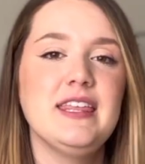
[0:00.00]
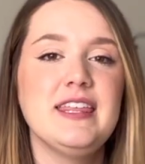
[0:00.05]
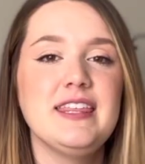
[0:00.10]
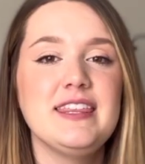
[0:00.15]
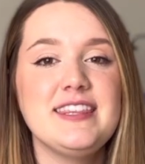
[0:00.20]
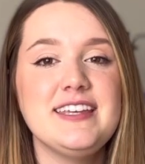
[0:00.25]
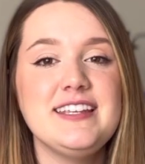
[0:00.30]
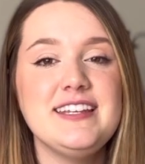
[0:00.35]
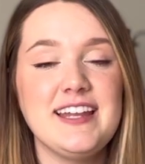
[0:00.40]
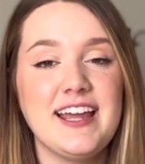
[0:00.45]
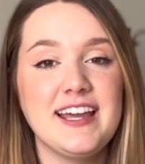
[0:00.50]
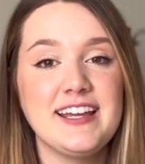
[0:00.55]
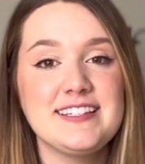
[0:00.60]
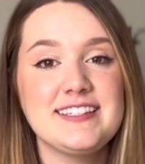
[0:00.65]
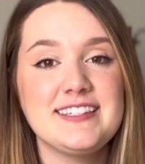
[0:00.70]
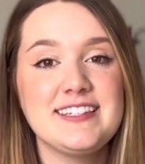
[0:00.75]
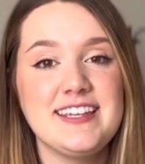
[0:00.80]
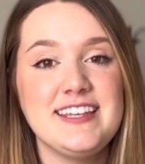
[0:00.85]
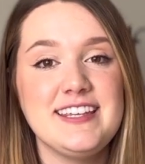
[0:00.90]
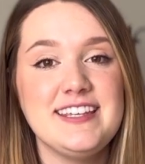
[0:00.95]
The
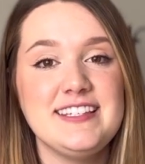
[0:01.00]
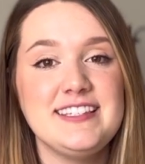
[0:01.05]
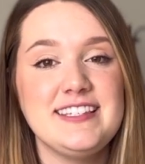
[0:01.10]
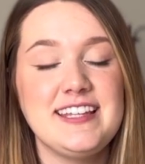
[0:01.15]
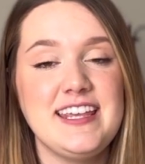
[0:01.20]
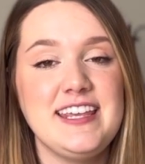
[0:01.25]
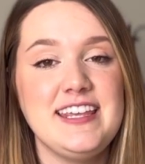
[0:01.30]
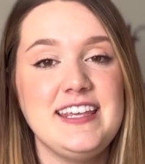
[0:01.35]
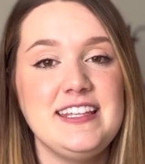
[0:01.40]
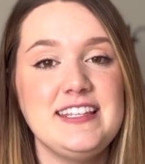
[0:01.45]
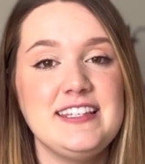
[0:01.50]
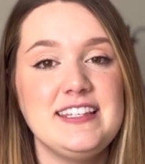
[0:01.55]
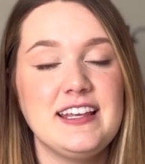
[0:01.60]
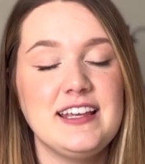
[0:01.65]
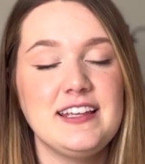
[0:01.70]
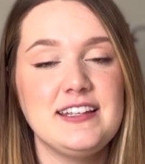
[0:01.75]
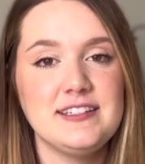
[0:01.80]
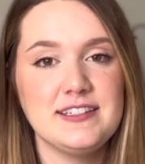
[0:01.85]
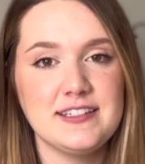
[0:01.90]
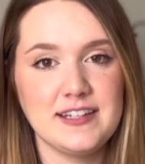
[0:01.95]
next is his
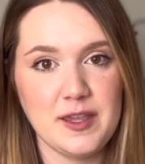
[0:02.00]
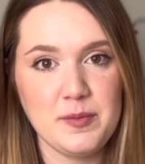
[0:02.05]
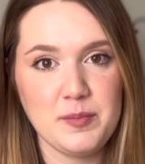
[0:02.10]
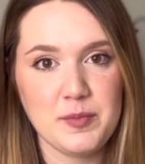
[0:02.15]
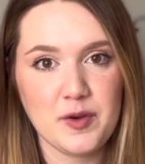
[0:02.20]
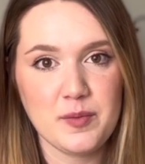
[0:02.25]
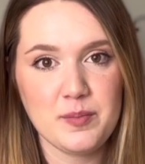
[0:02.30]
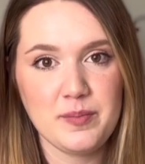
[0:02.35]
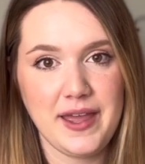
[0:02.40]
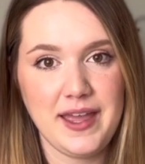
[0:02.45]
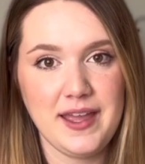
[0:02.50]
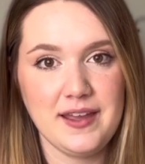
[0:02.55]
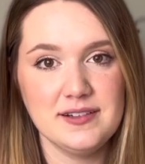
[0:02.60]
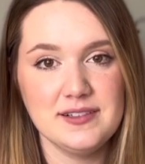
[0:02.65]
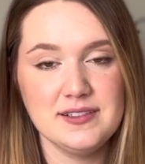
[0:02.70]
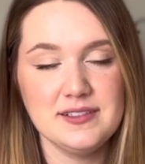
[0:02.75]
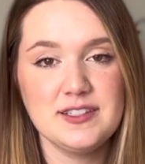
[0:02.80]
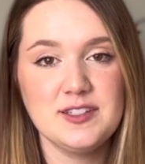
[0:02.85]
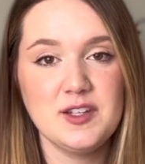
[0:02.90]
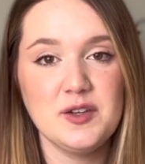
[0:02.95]
diaper
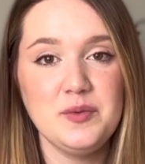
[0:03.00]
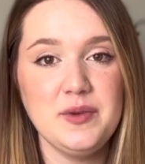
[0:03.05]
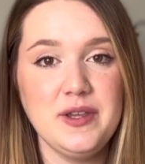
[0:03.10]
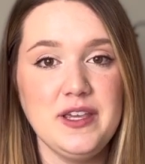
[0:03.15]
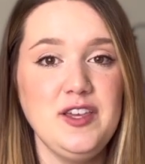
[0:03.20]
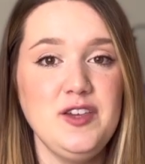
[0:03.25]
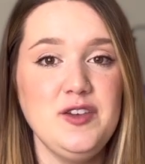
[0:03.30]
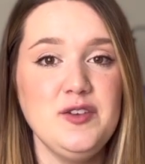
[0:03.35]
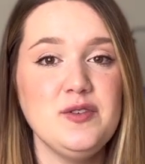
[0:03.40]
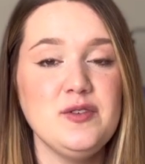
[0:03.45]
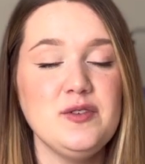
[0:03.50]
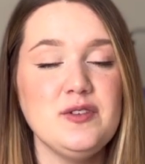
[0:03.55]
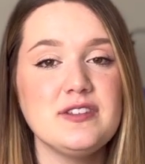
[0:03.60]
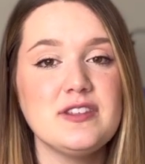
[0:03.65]
pail. So we use